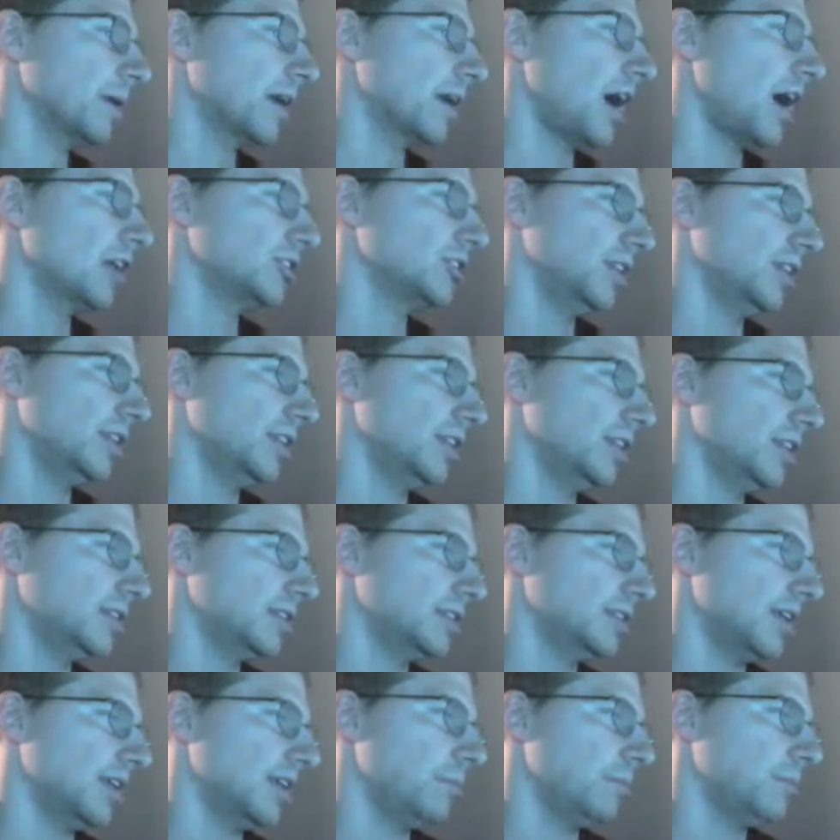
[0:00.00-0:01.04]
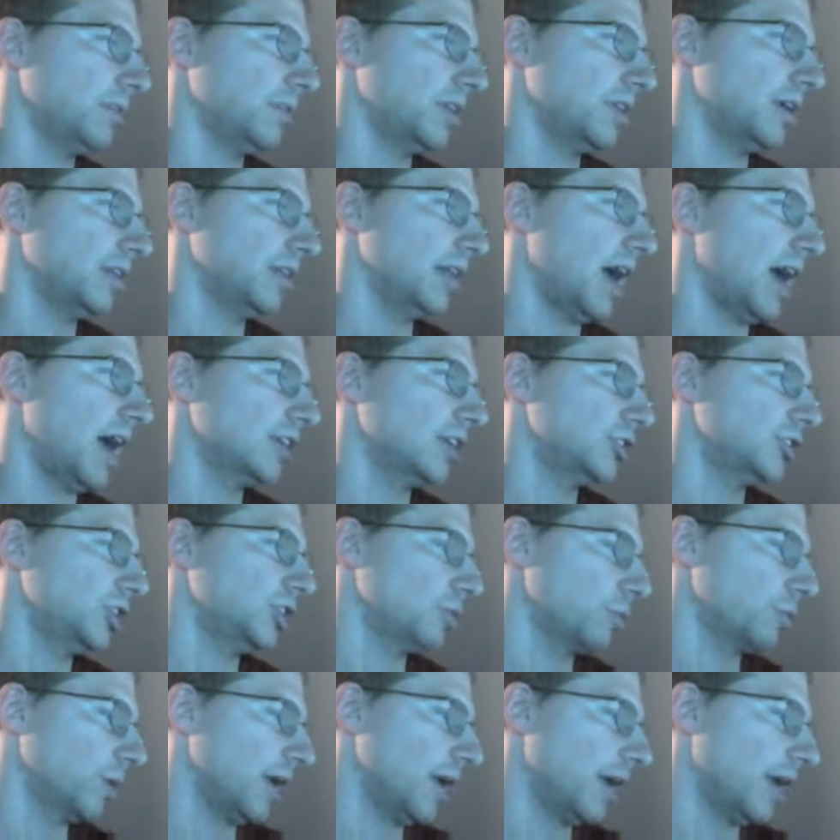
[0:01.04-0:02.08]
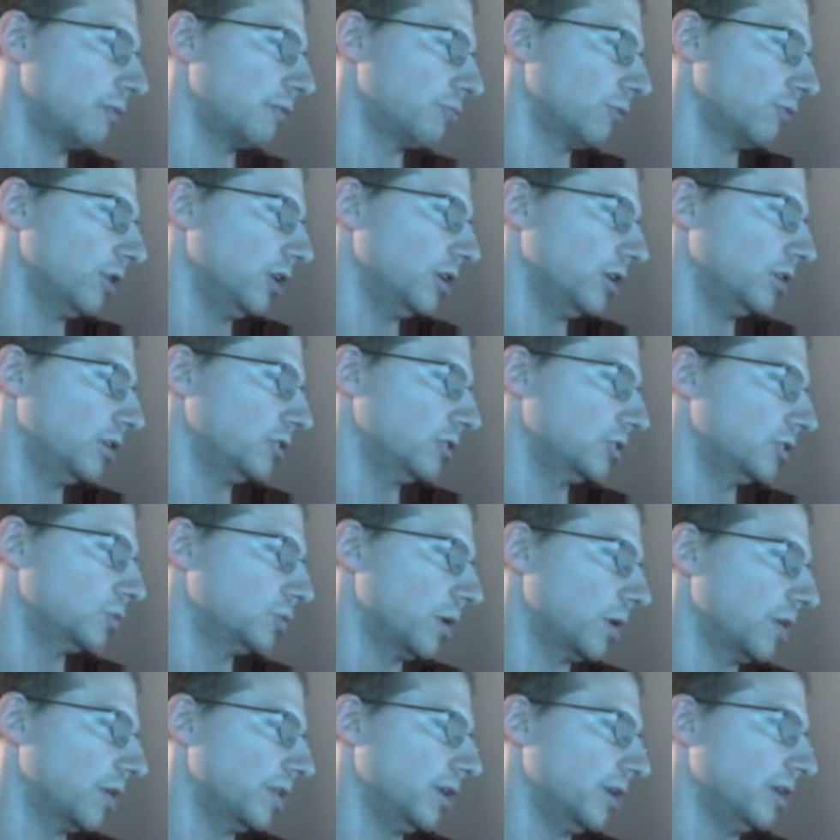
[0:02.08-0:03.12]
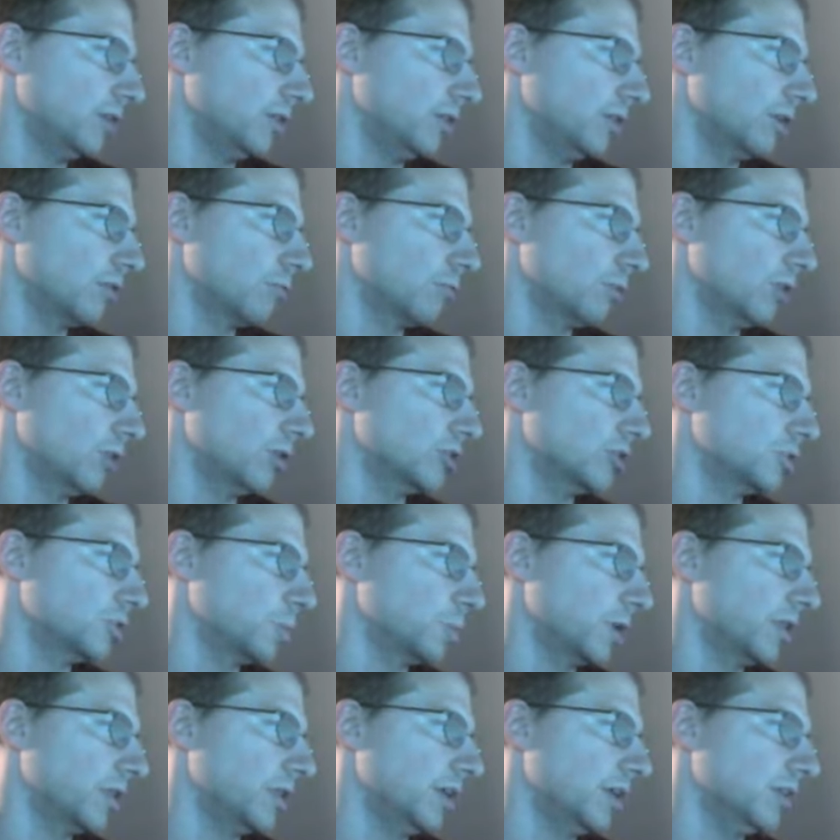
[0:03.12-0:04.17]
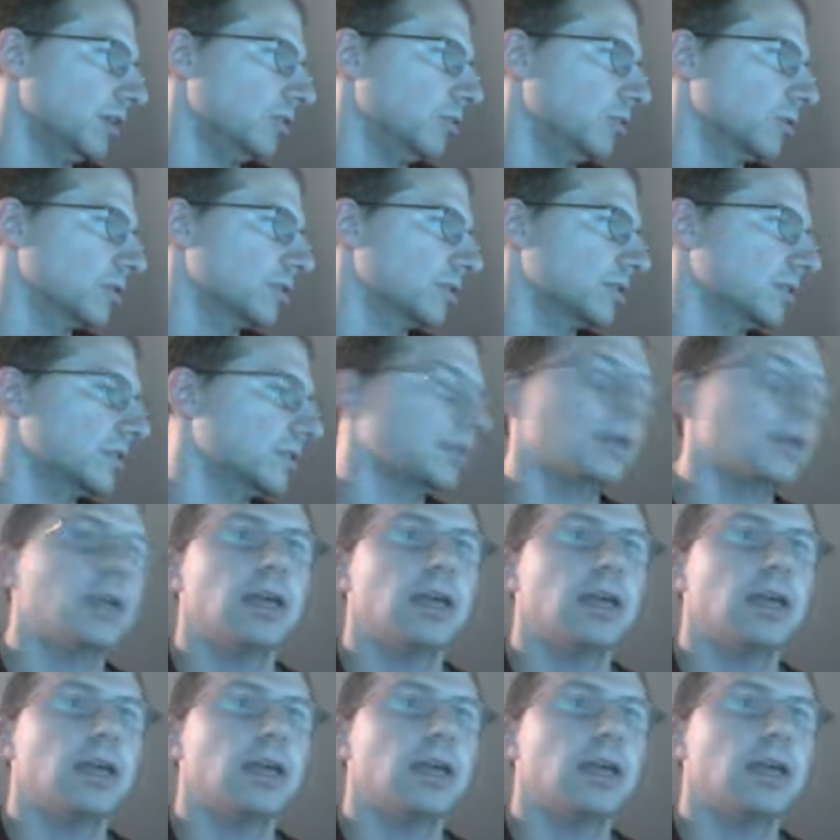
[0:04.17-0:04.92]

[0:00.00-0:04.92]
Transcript: Machac did this same thing last year where he had a really good swing on the in, like a really good swing on the indoors,